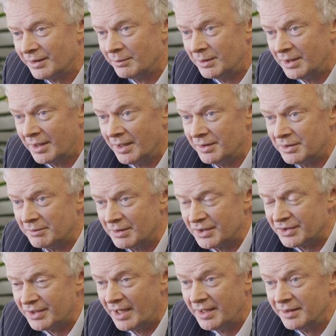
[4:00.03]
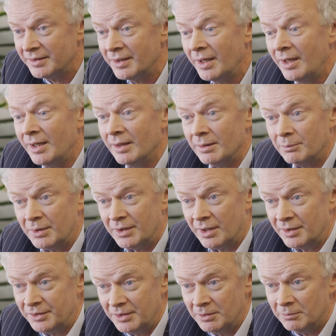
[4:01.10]
that we're going to extend, with
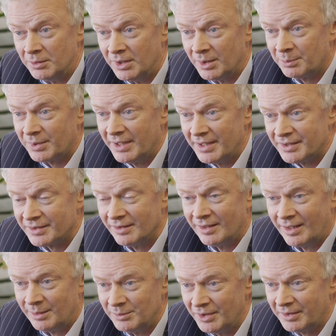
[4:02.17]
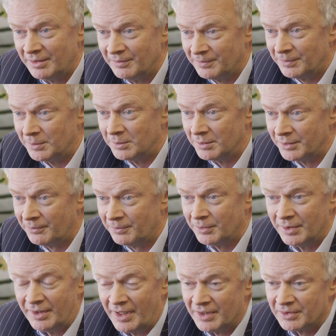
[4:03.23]
our new workplace, I'm looking forward for
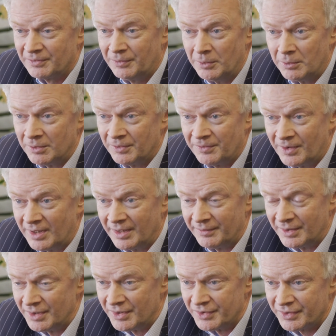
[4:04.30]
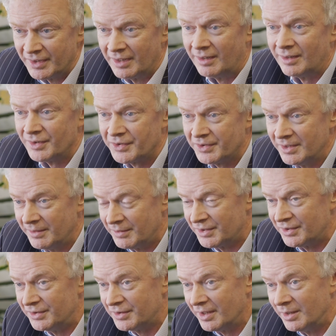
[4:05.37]
the next 4 or 5 years that our
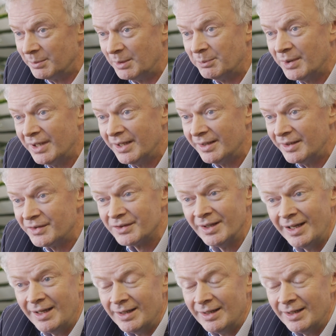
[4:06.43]
service is going to be peerless,